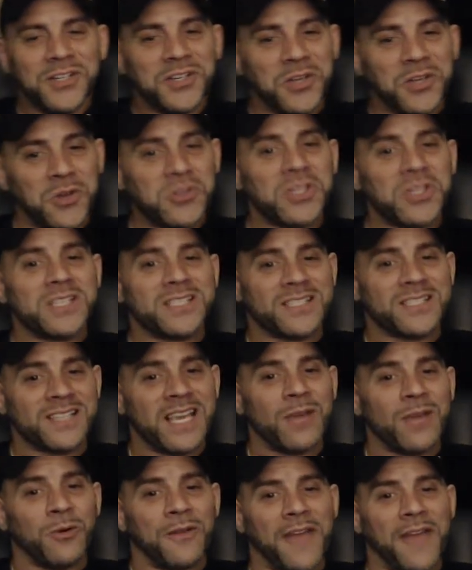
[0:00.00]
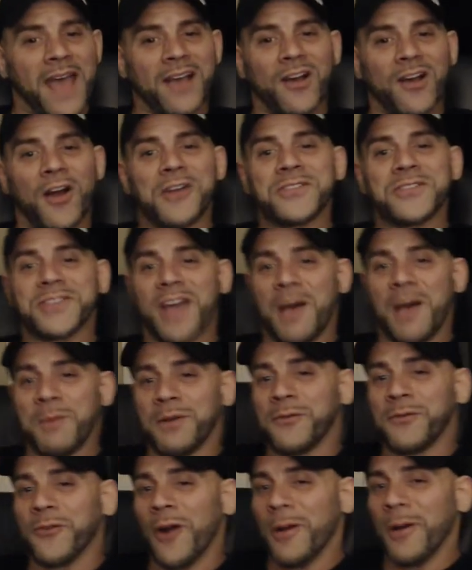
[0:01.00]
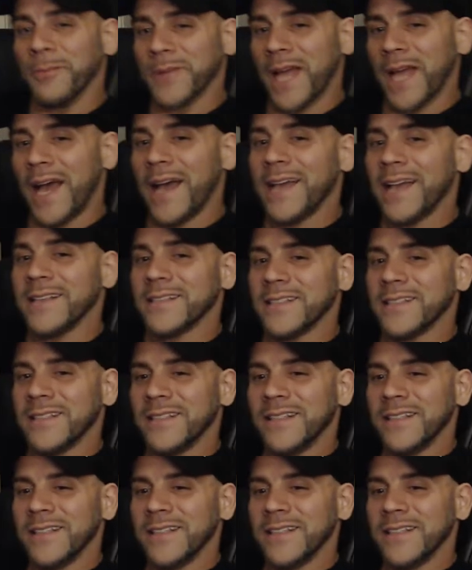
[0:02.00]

You should see where that card's coming from, guys.